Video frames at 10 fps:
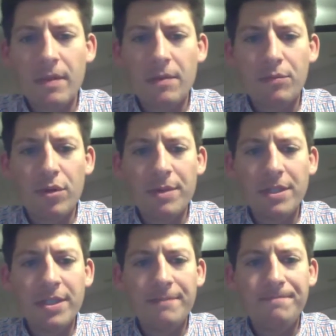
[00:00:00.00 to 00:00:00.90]
Pretty
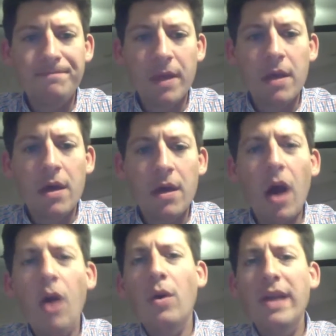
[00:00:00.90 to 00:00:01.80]
much it.
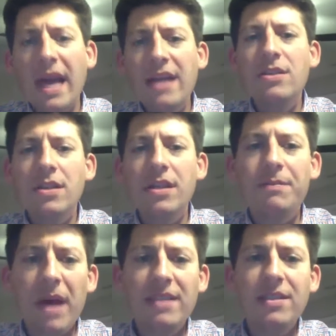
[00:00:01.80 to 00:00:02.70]
Oh, occasionally
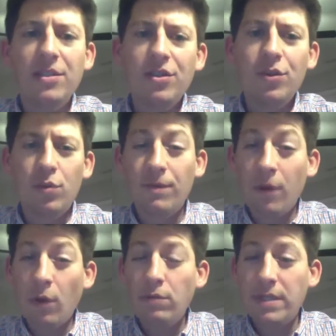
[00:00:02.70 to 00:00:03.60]
peasants do
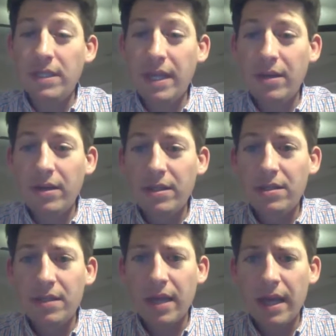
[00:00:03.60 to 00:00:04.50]
revolt in
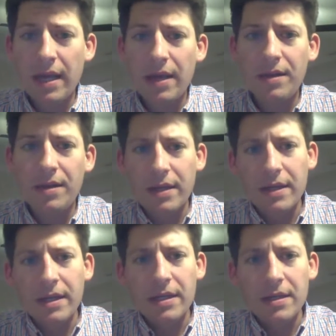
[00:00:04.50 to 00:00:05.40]
areas
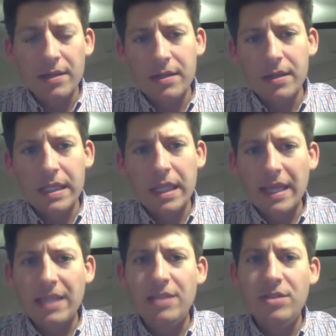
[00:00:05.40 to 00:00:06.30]
like
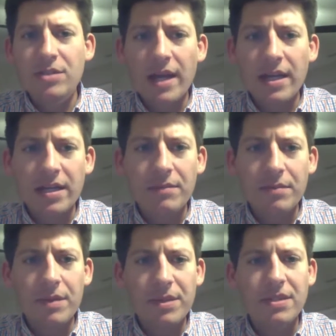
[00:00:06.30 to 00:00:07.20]
China and the
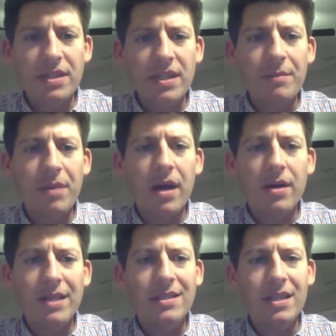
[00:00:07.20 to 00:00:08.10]
Byzantine Empire.
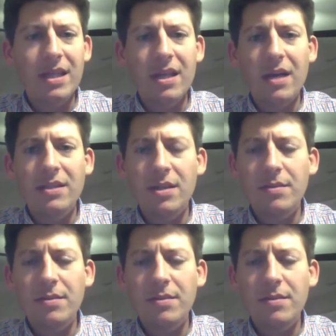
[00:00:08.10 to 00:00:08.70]
That's in the key concepts, but I